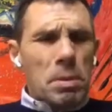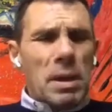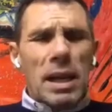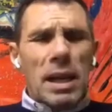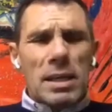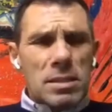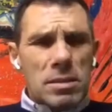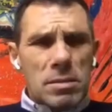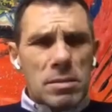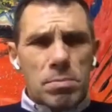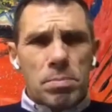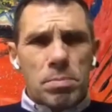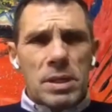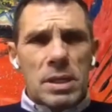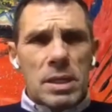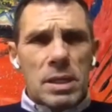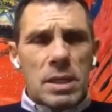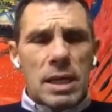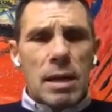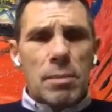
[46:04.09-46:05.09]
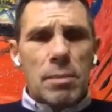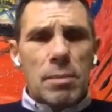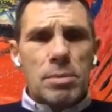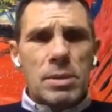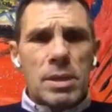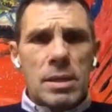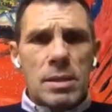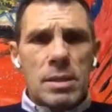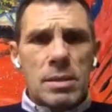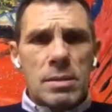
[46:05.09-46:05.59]
top class
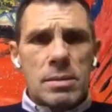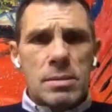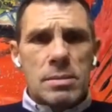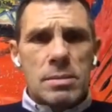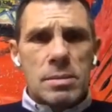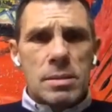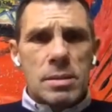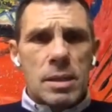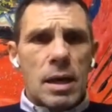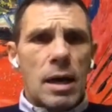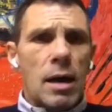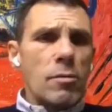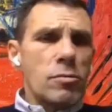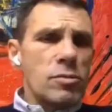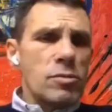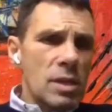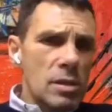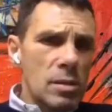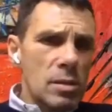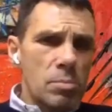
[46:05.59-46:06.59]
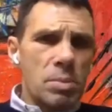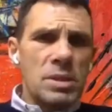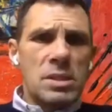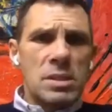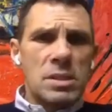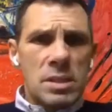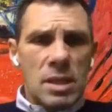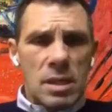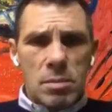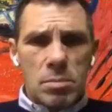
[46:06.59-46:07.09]
captain, outside the
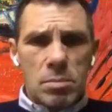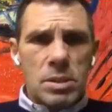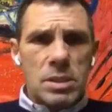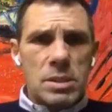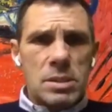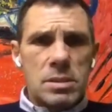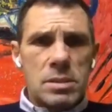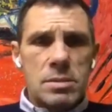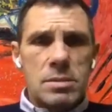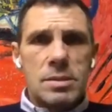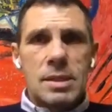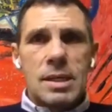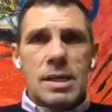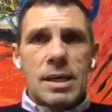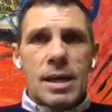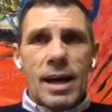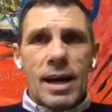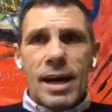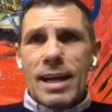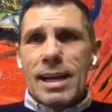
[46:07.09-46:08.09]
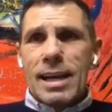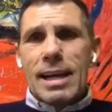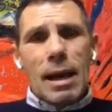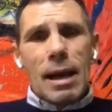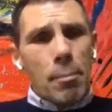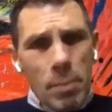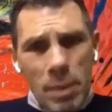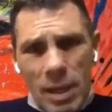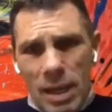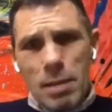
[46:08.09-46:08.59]
pitch, inside the pitch, an
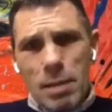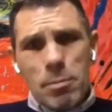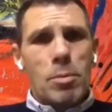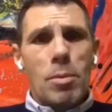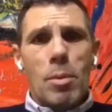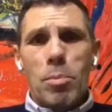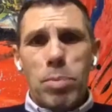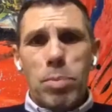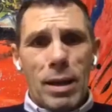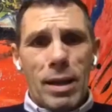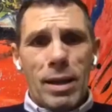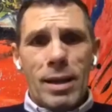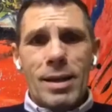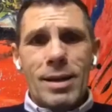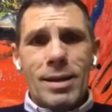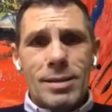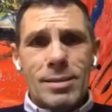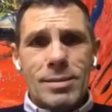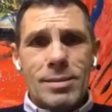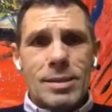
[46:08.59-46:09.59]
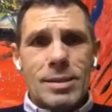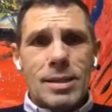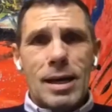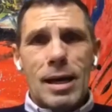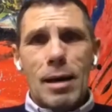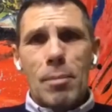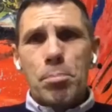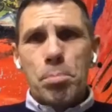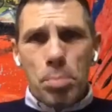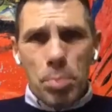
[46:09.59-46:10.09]
unbelievable player,
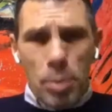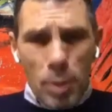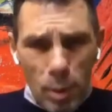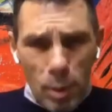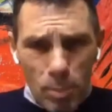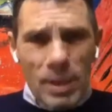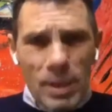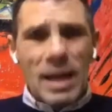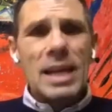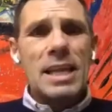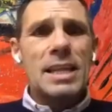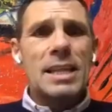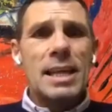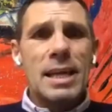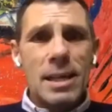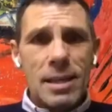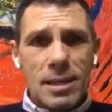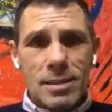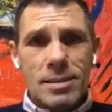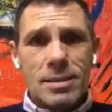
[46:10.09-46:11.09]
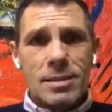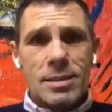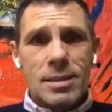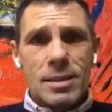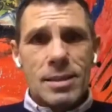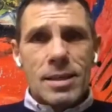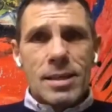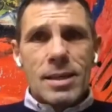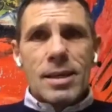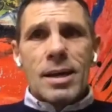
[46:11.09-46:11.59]
a proper leader,
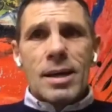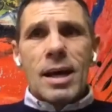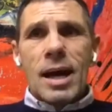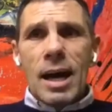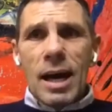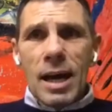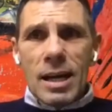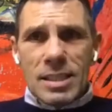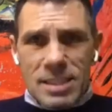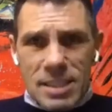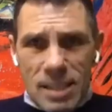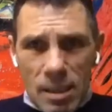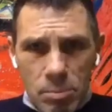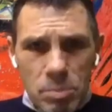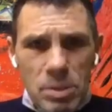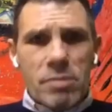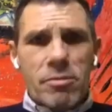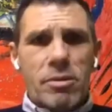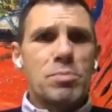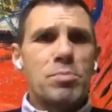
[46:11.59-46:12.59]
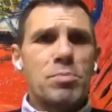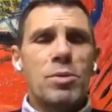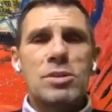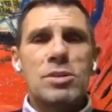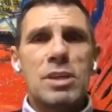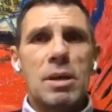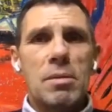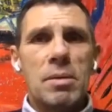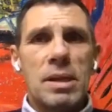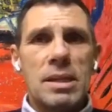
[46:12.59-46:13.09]
accepting
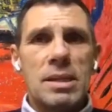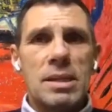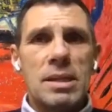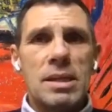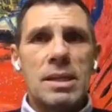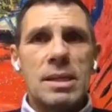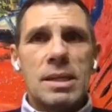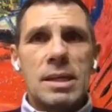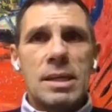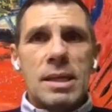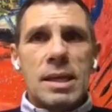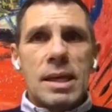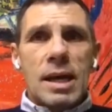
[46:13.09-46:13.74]
responsibility.